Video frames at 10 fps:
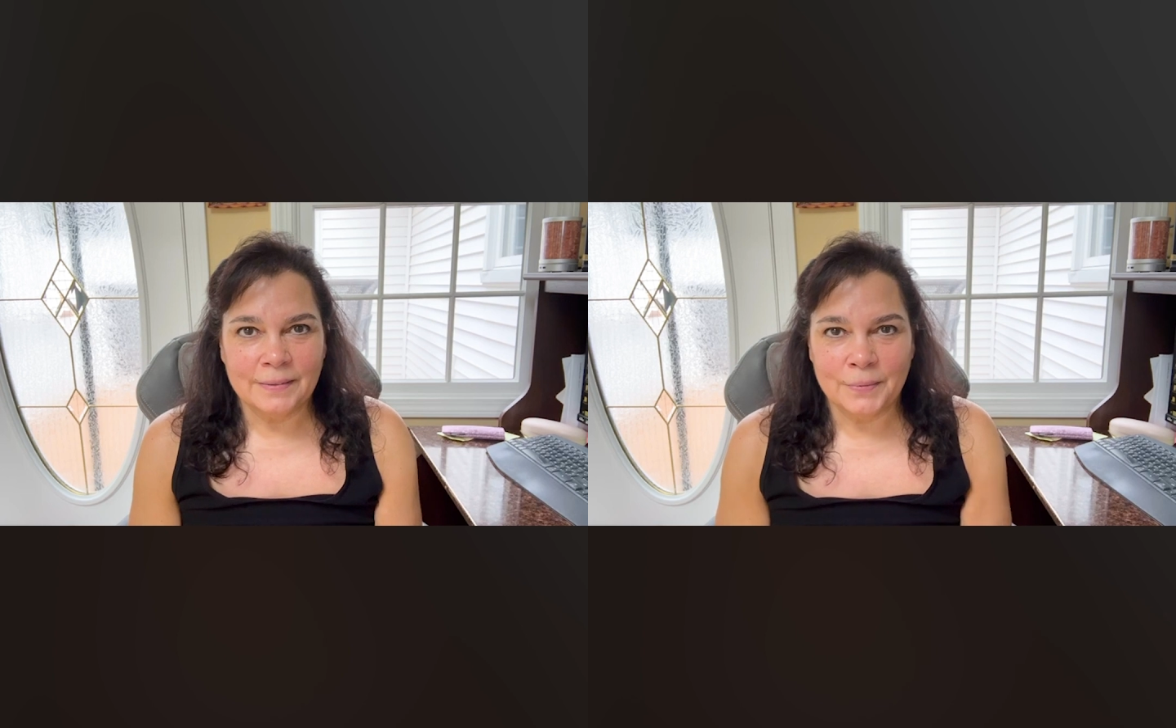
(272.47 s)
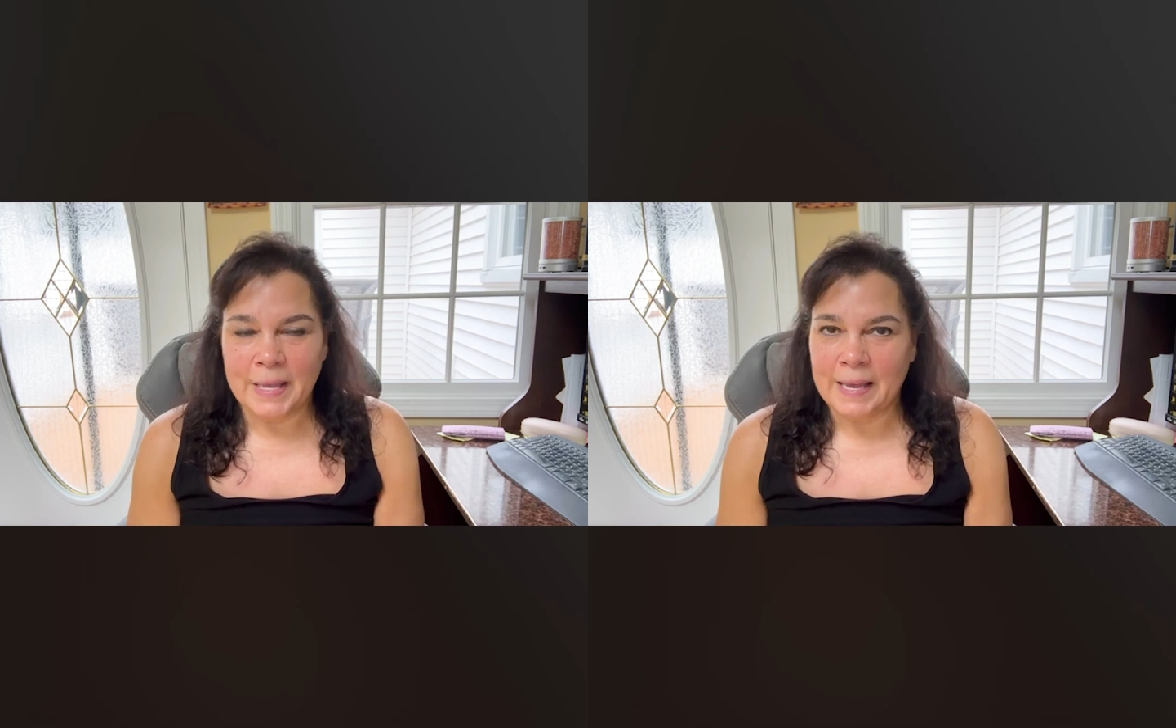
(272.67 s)

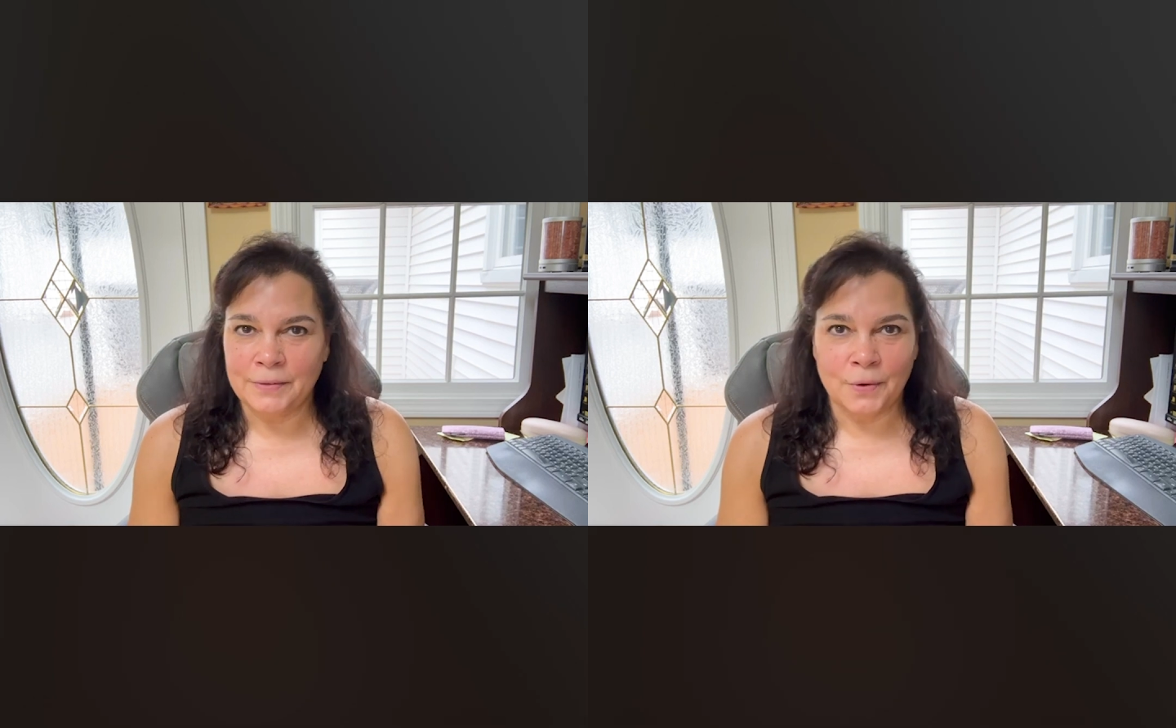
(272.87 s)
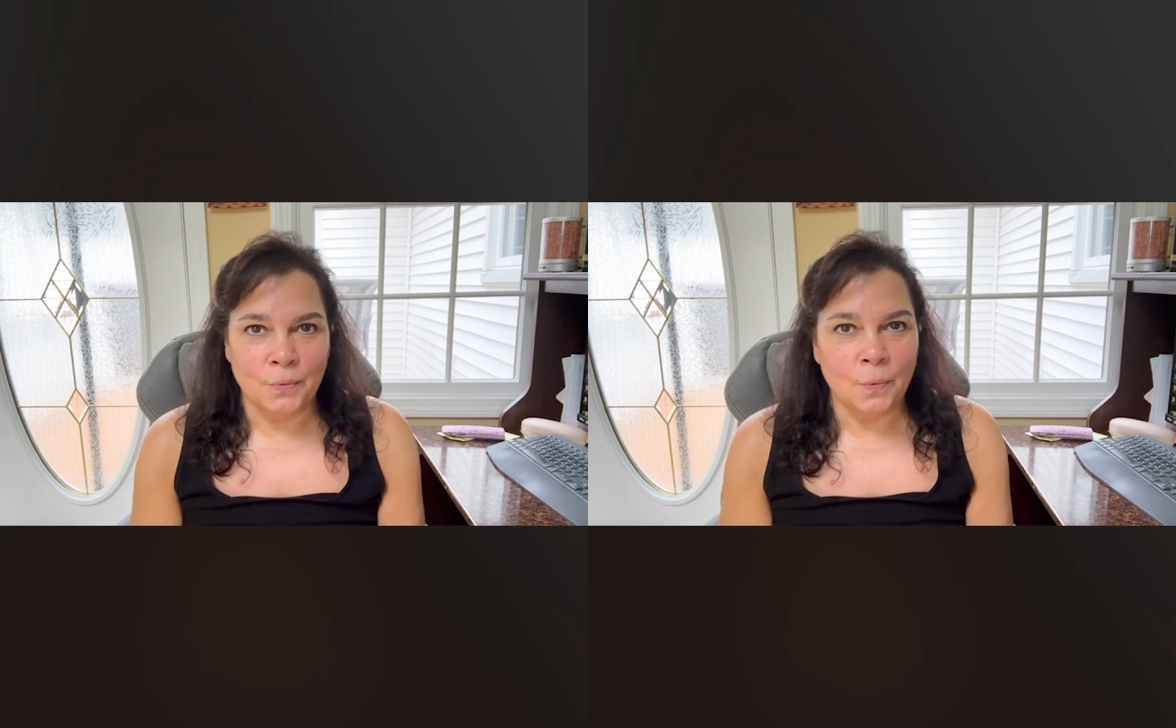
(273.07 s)
We had
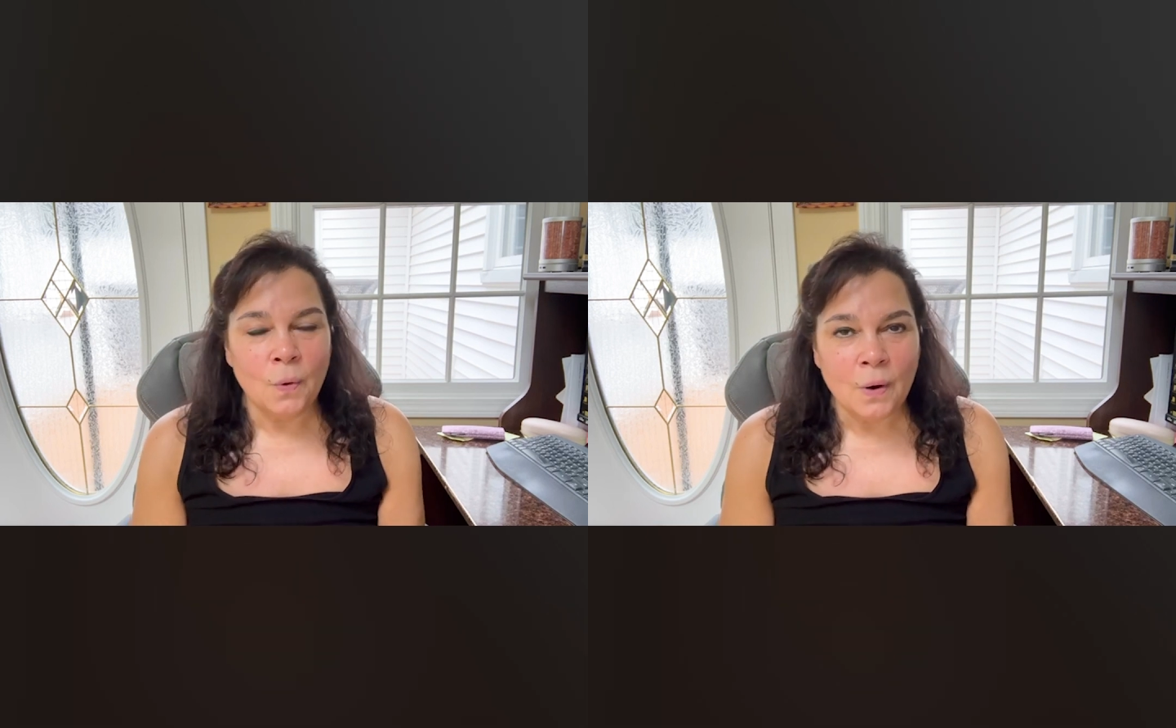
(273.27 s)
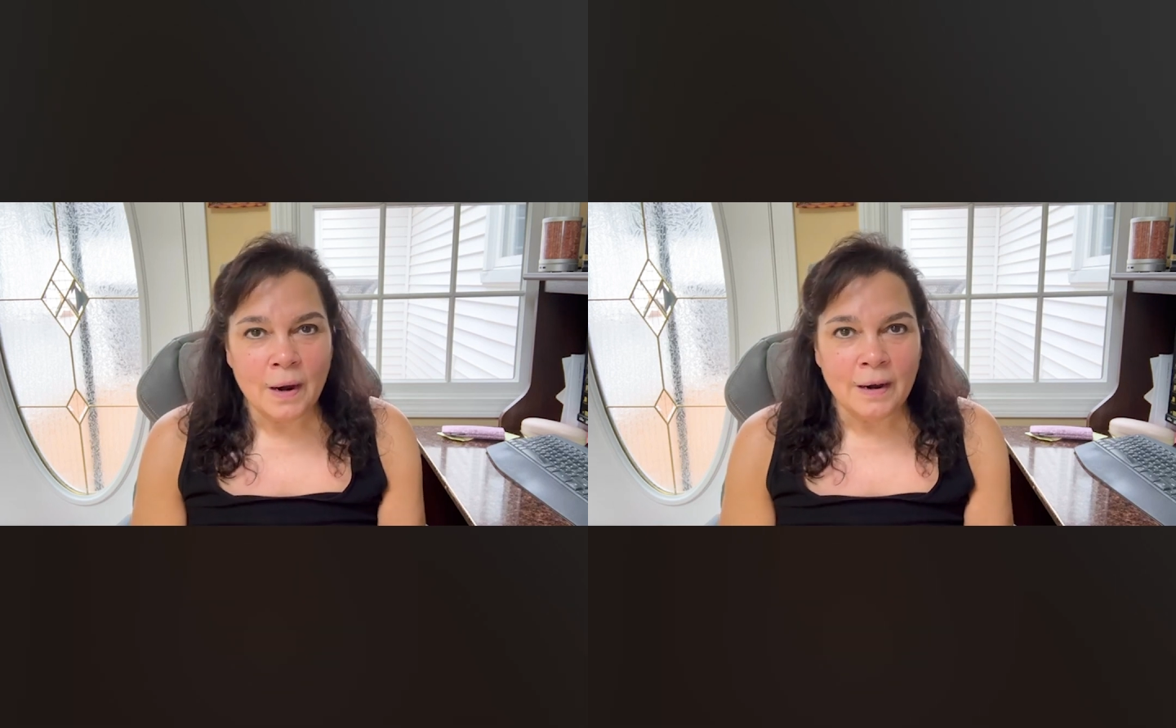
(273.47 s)
no
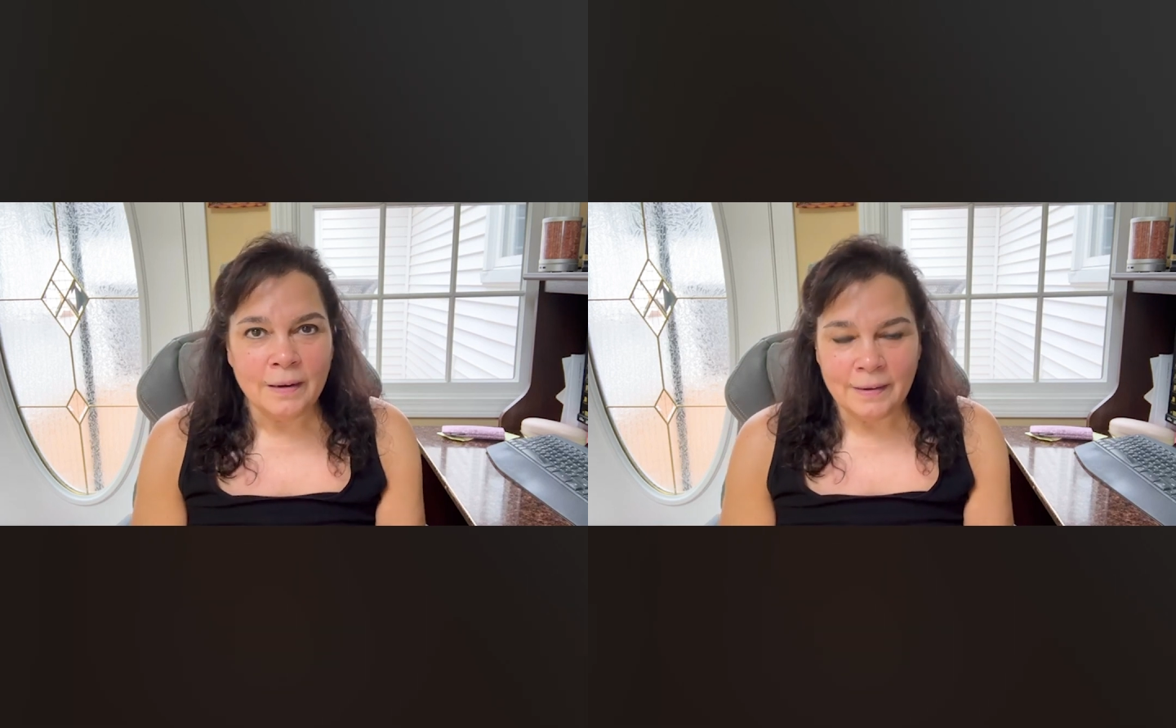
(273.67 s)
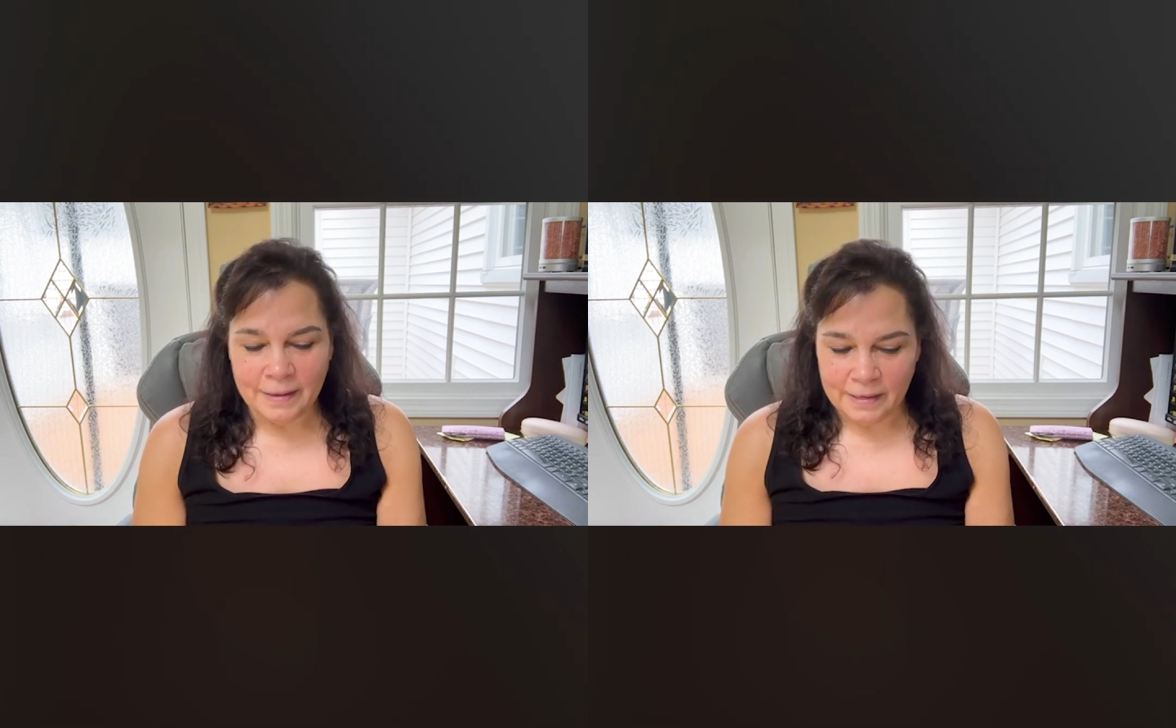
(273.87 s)
war,